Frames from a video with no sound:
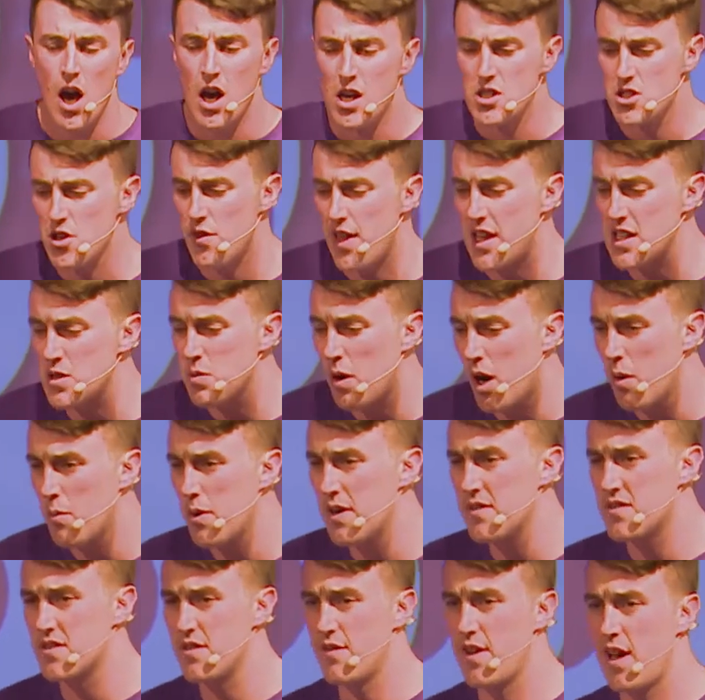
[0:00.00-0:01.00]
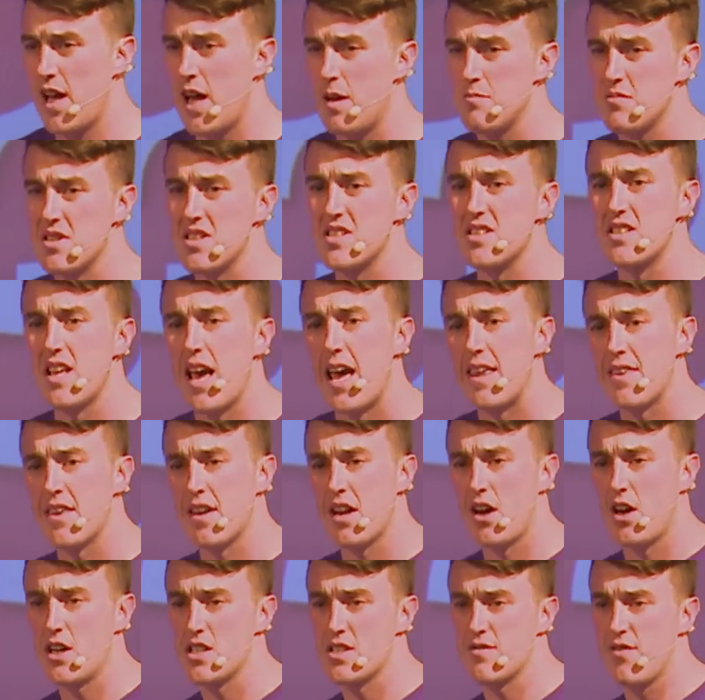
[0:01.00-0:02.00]
So that's why we've developed a
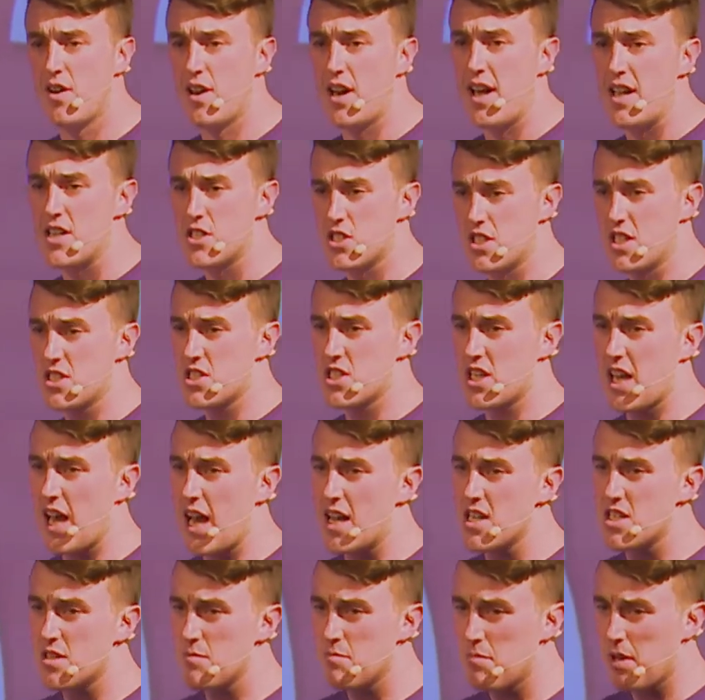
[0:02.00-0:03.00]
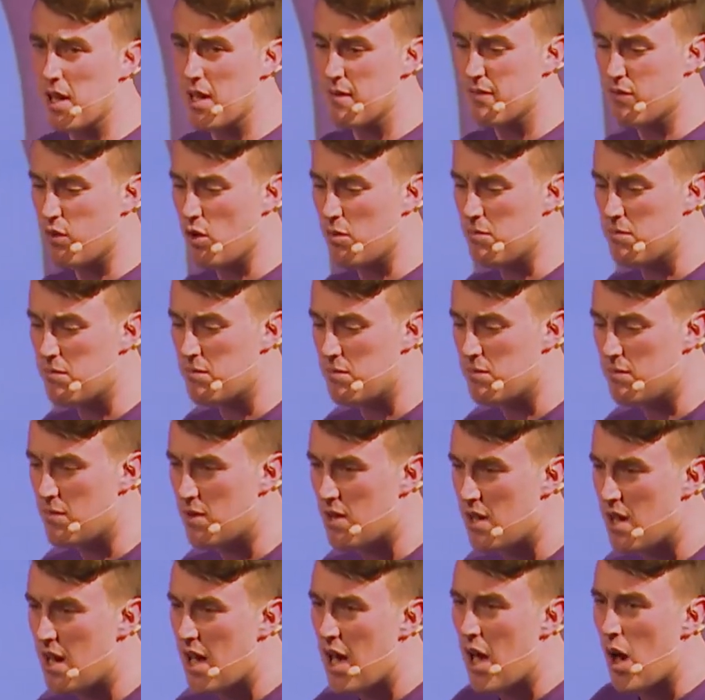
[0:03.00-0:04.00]
standardised financial education platform,
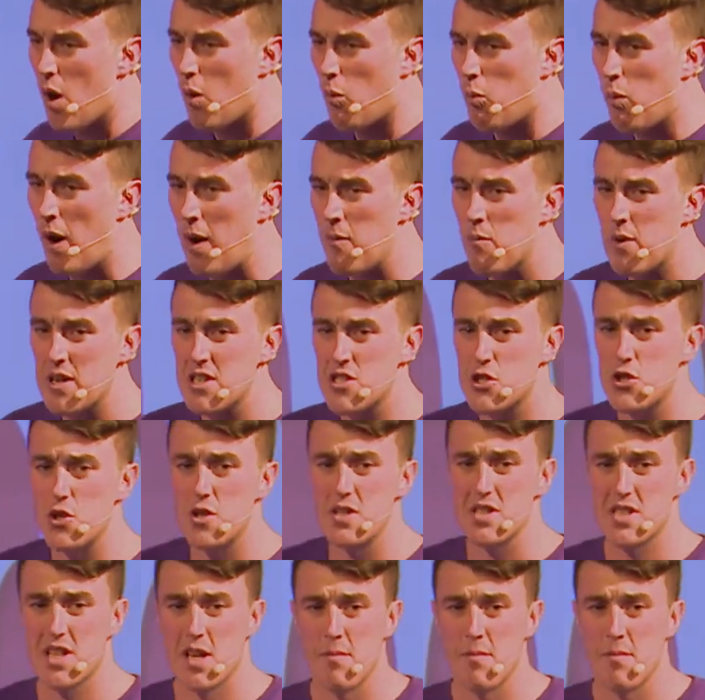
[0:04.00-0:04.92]
one where students